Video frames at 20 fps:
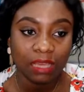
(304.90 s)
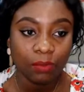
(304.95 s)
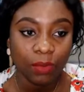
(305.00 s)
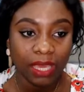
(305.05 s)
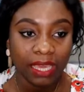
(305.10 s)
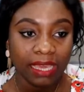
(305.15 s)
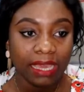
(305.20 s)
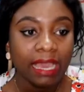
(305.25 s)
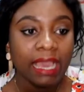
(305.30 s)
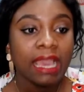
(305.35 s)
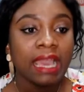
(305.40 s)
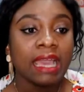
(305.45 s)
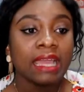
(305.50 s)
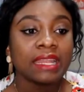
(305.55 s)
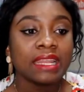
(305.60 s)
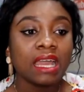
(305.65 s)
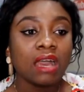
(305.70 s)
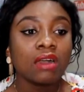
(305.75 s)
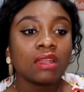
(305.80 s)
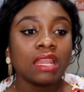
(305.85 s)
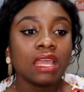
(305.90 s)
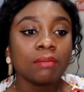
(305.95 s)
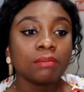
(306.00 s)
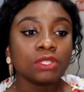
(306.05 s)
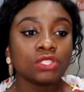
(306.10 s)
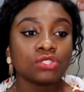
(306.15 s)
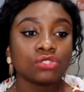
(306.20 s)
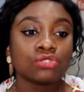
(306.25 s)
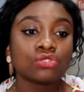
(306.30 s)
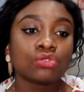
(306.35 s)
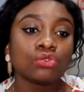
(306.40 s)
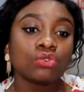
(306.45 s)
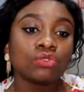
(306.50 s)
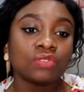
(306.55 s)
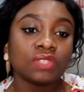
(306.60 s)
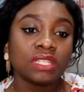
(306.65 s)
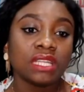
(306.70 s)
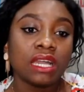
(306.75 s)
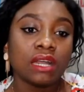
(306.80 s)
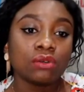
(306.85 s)
away. Now, let me just go
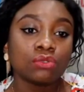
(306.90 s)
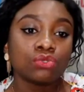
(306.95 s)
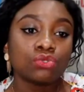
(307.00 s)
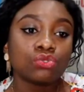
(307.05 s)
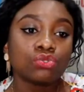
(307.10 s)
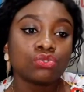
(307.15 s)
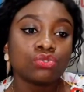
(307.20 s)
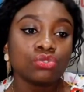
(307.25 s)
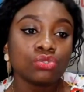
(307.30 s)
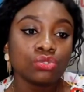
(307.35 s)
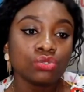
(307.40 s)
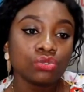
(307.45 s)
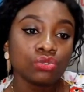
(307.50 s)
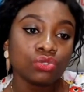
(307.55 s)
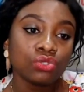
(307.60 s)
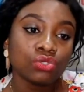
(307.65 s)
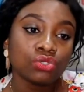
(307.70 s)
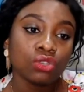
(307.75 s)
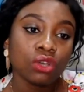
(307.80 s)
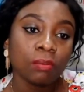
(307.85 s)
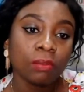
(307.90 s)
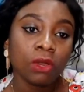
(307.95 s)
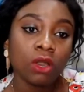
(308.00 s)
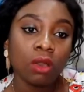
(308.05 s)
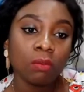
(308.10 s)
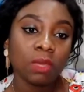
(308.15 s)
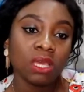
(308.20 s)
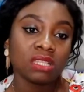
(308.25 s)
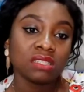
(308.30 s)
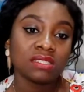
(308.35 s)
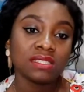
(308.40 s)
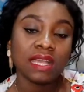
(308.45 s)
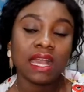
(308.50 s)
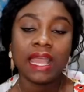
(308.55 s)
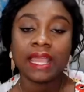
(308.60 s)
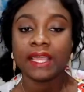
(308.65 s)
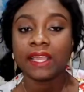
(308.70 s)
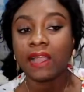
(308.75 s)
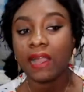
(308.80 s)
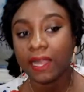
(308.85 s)
over now to some comments
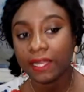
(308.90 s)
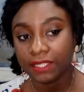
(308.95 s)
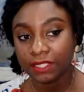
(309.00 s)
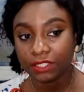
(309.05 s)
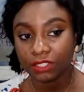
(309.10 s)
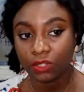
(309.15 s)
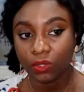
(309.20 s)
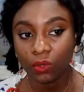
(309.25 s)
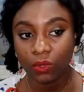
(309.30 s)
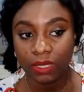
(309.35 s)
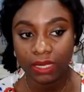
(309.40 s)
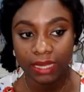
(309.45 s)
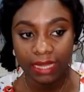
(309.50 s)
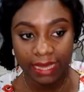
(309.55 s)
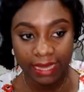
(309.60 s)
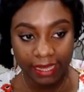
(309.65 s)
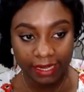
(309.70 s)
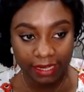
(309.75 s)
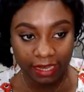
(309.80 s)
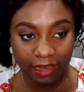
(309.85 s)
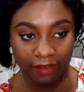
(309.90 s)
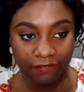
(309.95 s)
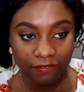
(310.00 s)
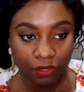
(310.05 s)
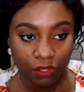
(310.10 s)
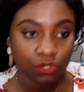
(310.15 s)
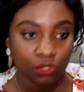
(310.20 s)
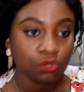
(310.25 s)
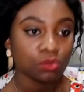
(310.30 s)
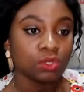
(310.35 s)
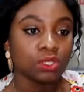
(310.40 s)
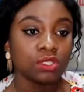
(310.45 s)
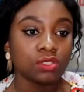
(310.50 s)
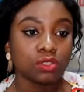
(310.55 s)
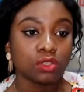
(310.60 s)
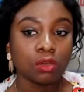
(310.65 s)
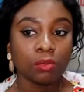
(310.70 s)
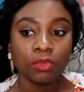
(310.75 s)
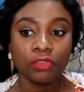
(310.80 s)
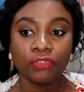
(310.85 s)
I gathered online. Our first one is
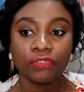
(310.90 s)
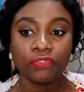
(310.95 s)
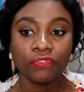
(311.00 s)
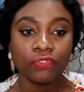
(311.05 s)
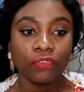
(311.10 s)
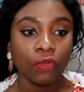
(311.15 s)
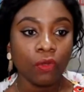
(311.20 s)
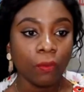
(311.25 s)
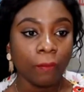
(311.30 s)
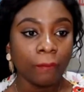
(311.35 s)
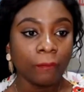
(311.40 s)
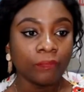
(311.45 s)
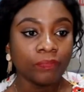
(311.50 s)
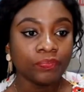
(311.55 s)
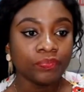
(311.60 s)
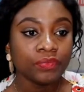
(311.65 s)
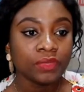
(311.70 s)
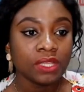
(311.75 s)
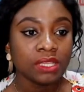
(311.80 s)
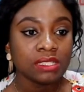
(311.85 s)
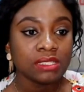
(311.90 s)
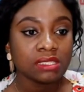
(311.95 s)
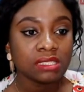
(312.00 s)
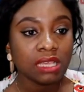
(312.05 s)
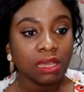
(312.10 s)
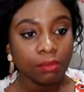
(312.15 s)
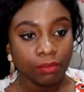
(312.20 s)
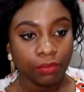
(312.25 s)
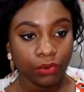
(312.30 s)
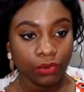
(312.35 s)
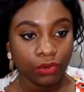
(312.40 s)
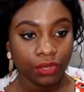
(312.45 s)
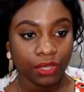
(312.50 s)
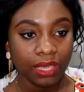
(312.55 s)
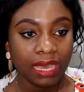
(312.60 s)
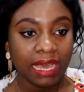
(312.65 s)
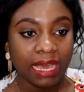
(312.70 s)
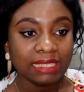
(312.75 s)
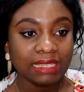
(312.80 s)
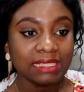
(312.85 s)
coming from
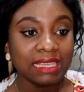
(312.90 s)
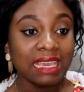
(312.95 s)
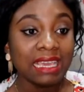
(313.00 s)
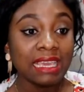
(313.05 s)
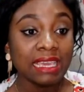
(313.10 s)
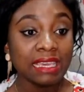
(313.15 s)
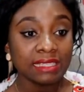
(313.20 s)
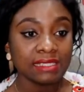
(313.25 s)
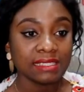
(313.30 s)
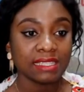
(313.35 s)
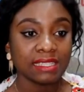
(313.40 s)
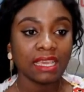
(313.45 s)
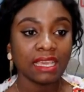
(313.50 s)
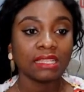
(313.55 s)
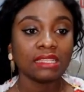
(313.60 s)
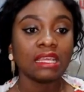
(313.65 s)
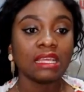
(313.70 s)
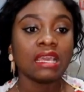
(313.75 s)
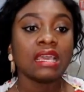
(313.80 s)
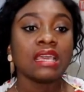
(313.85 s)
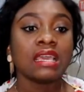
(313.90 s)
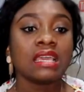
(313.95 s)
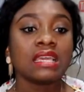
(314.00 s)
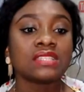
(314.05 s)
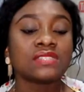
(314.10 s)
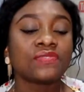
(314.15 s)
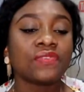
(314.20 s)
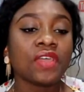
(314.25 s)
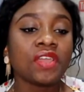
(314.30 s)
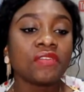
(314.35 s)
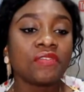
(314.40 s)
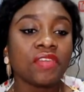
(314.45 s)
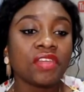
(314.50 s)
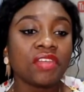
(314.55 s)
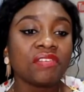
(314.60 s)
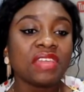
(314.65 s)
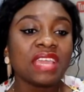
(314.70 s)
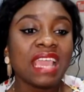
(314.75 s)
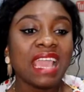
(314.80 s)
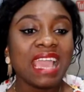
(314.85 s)
Samboy, and he's saying it's very,
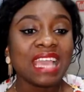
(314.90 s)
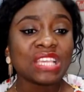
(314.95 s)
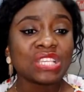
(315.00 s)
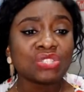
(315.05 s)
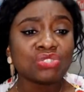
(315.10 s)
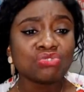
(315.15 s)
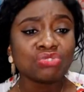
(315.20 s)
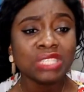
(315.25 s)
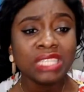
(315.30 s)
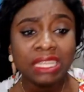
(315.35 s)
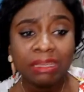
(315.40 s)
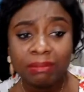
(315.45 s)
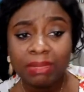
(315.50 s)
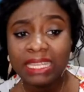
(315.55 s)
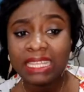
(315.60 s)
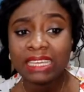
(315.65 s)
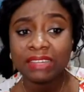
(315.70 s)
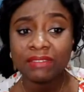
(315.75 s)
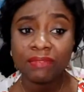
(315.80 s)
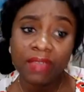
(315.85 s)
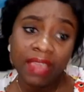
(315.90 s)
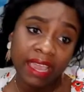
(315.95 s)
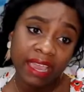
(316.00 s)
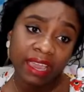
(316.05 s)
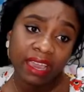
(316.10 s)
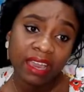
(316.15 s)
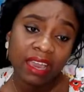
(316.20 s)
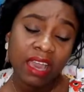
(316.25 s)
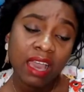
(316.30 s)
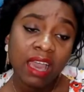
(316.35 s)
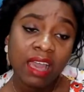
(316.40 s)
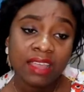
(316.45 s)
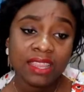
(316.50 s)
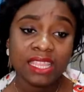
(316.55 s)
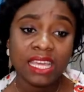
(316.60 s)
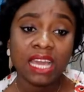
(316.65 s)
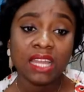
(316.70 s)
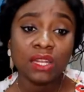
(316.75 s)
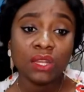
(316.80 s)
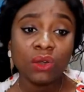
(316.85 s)
very extremely rare
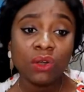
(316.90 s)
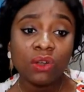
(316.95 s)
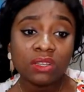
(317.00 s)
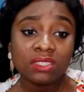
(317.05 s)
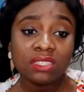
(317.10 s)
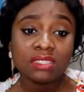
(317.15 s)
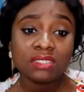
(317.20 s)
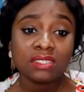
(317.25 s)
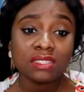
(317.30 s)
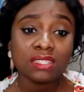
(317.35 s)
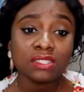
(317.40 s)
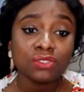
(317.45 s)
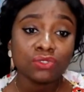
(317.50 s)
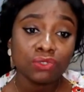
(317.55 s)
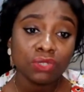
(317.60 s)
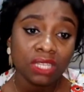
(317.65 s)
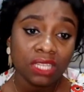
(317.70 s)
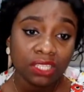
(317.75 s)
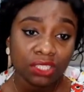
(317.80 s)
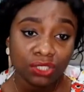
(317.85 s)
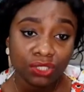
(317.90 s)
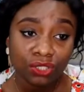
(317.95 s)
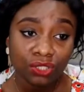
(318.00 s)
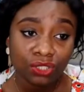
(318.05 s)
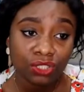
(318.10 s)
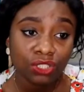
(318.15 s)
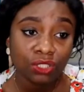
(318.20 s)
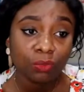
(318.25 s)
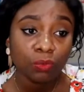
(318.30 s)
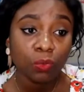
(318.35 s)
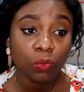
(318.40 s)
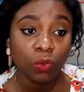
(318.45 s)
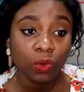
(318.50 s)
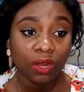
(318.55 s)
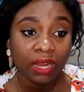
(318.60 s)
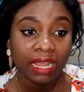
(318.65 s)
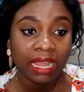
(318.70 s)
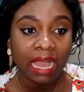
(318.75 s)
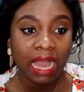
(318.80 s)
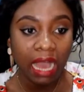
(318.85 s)
that long distance relationship
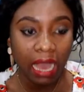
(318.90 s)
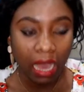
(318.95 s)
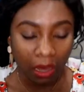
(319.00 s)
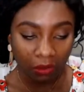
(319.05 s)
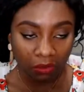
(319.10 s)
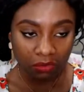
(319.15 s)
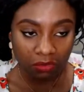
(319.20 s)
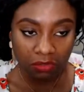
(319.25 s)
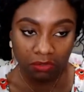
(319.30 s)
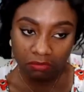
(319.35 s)
work out.